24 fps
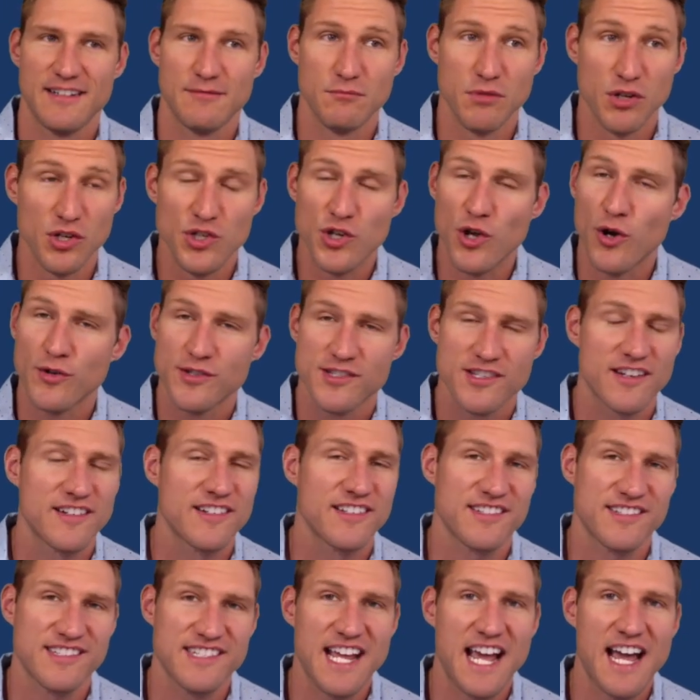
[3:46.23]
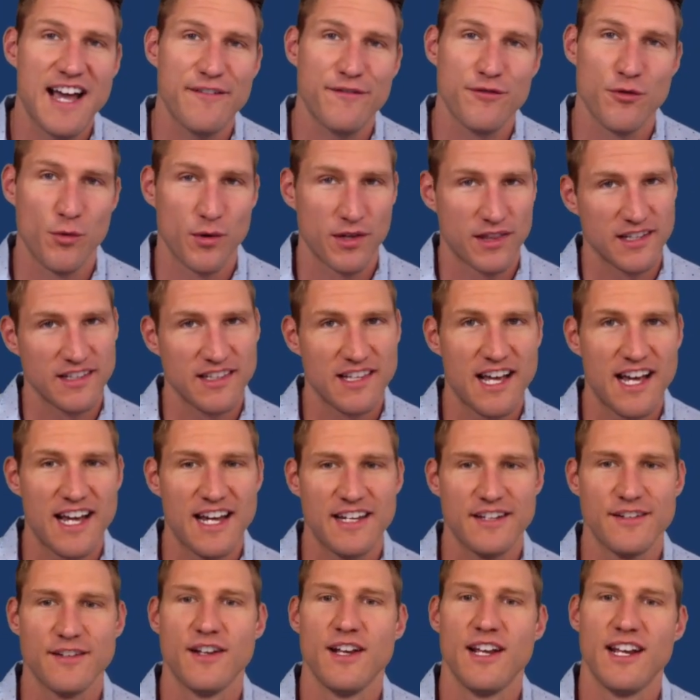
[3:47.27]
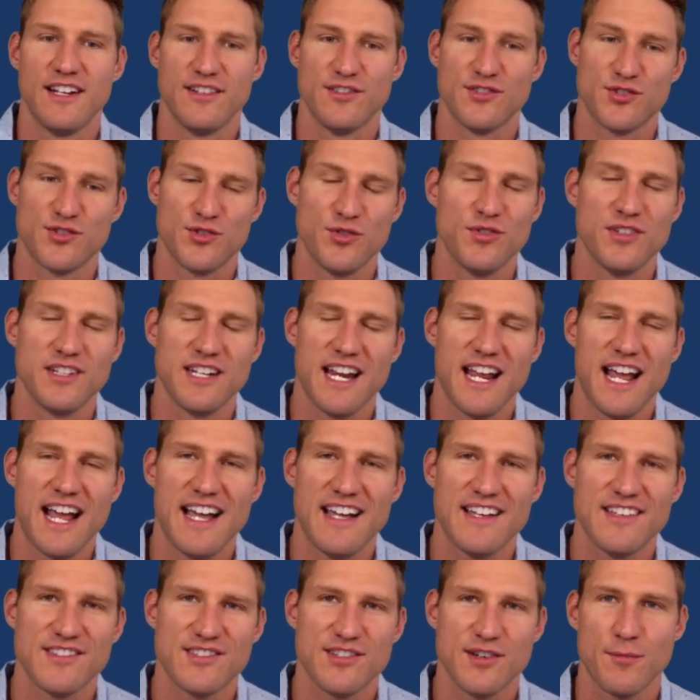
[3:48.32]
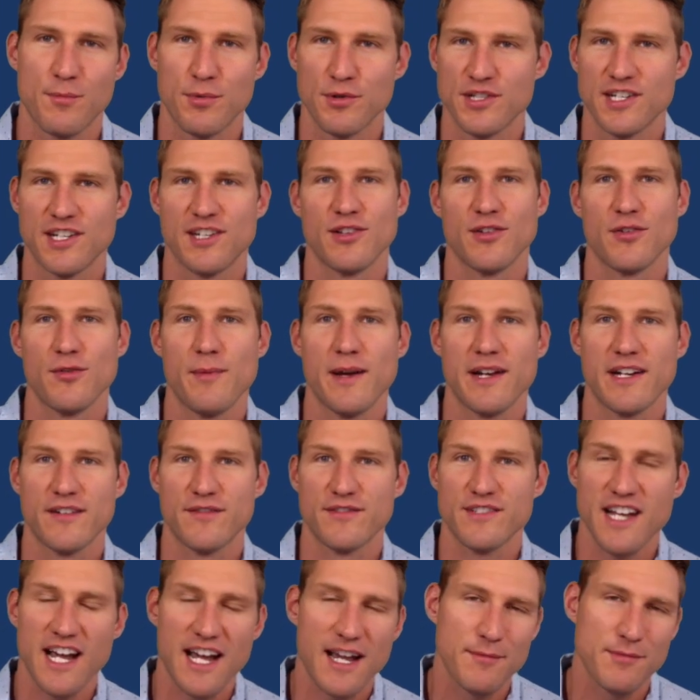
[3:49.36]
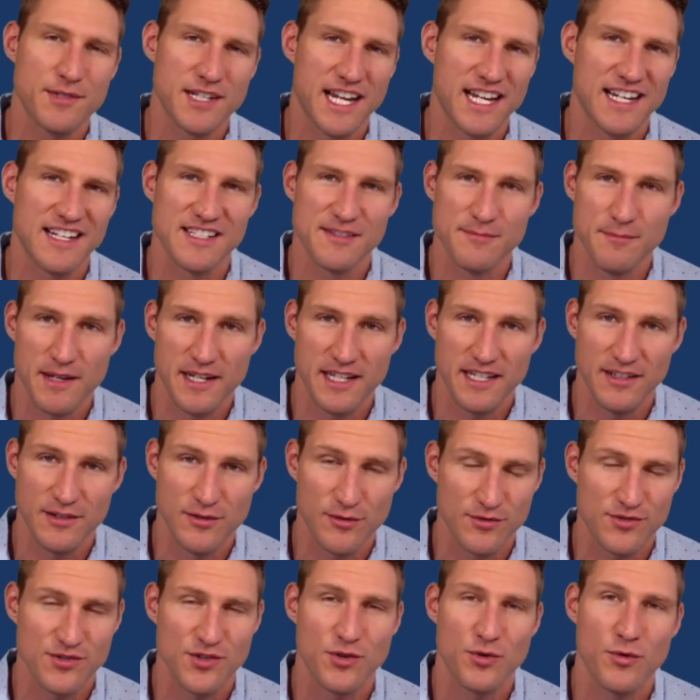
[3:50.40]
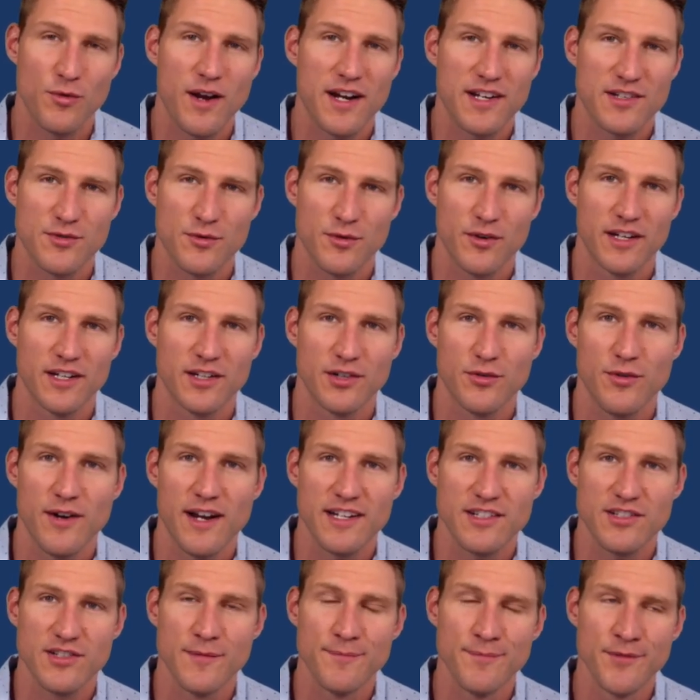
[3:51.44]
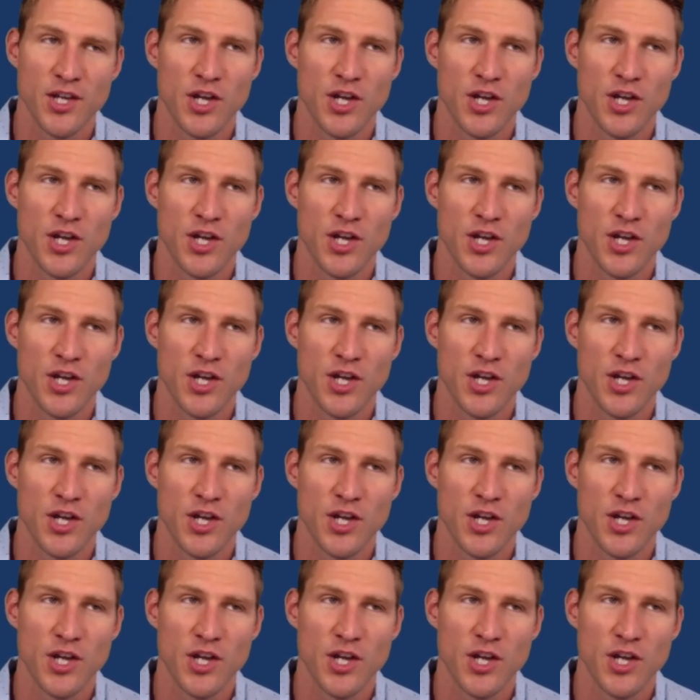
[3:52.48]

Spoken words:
notes on a staff with a line, and the student has a particular amount of time to get as many notes correct or incorrect,